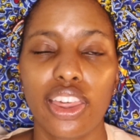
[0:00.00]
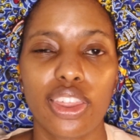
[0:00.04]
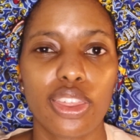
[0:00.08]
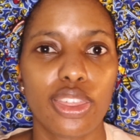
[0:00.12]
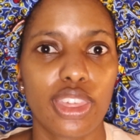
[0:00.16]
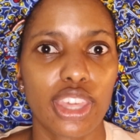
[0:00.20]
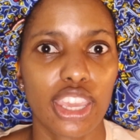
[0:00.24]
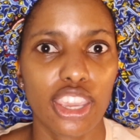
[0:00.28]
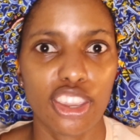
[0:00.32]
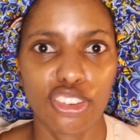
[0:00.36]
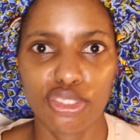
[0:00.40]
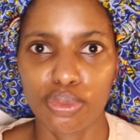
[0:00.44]

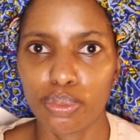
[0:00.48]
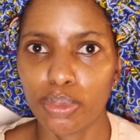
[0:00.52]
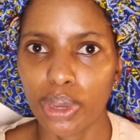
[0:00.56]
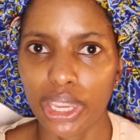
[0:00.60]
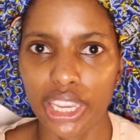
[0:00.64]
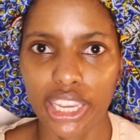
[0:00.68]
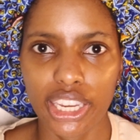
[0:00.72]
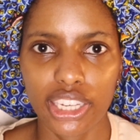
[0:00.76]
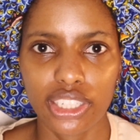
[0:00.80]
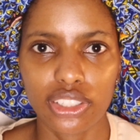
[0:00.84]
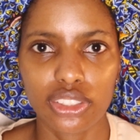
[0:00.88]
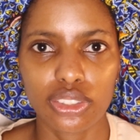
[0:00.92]
they've
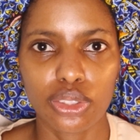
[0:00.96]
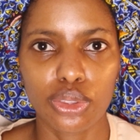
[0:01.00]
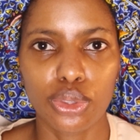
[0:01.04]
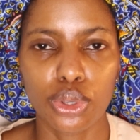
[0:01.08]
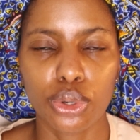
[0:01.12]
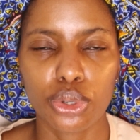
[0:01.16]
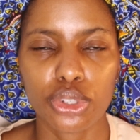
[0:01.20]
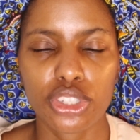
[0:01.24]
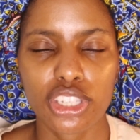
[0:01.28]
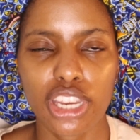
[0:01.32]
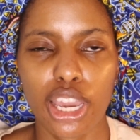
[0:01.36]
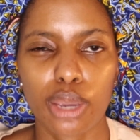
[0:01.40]
made
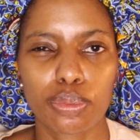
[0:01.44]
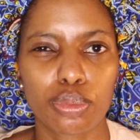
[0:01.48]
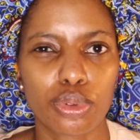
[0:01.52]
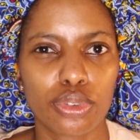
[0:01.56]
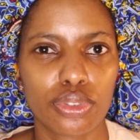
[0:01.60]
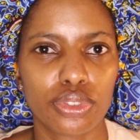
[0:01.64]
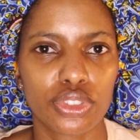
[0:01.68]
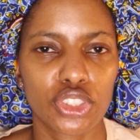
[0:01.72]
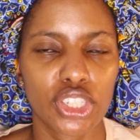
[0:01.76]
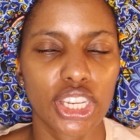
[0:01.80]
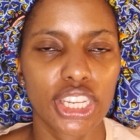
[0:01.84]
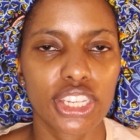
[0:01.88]
those type
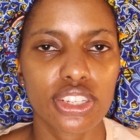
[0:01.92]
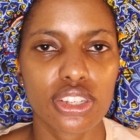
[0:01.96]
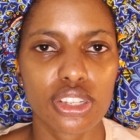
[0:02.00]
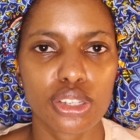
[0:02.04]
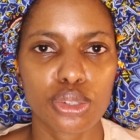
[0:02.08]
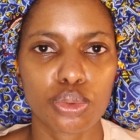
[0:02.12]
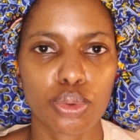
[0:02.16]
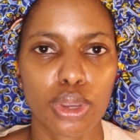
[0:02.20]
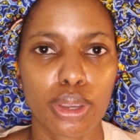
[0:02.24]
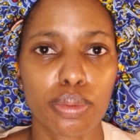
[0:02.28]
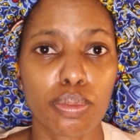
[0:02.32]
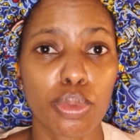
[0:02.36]
of
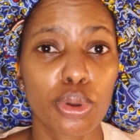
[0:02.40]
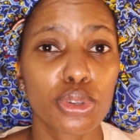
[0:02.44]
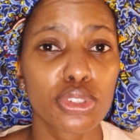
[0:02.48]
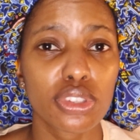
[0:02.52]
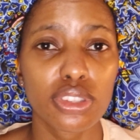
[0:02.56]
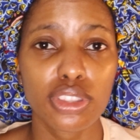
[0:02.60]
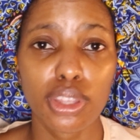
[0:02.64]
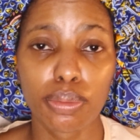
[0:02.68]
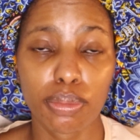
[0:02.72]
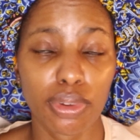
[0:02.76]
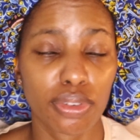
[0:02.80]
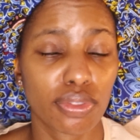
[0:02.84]
changes where most of
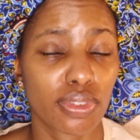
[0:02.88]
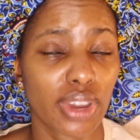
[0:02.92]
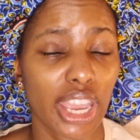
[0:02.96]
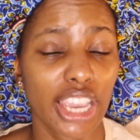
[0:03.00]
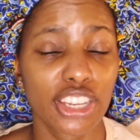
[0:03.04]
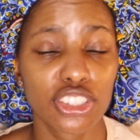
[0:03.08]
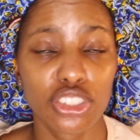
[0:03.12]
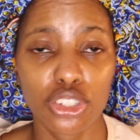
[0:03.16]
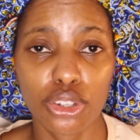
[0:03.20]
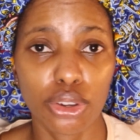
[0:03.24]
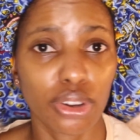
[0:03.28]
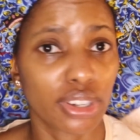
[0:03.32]
them have
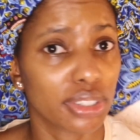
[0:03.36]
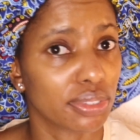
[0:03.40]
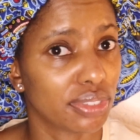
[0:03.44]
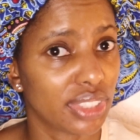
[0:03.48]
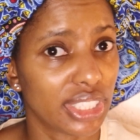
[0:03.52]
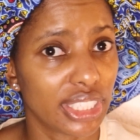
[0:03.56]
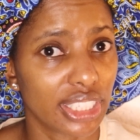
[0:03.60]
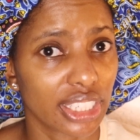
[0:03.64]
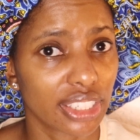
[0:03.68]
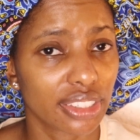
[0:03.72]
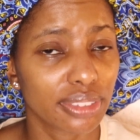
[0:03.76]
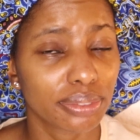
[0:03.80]
actually gone
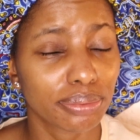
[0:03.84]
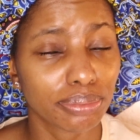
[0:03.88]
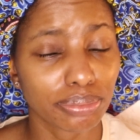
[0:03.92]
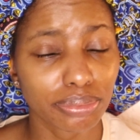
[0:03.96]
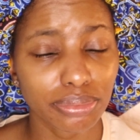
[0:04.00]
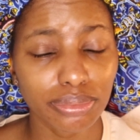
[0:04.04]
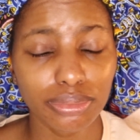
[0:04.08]
vegan,